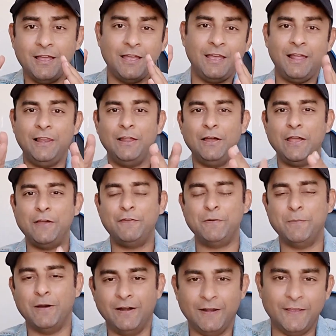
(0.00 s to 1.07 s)
Hello,
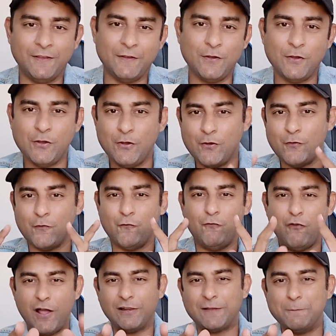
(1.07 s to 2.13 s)
everybody.
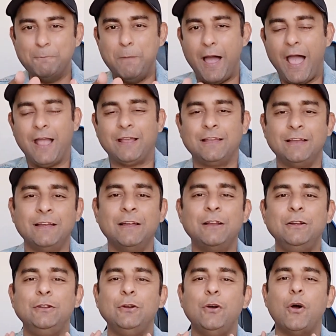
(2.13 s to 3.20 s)
Welcome
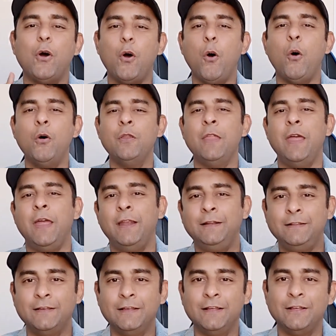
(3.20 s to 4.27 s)
back to Own
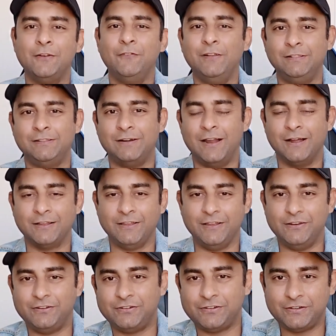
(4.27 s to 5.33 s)
It with
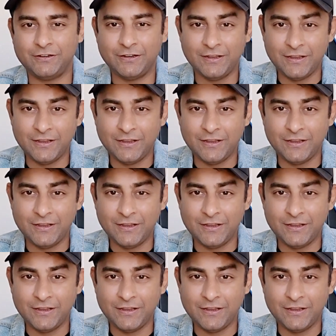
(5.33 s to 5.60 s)
Rakesh.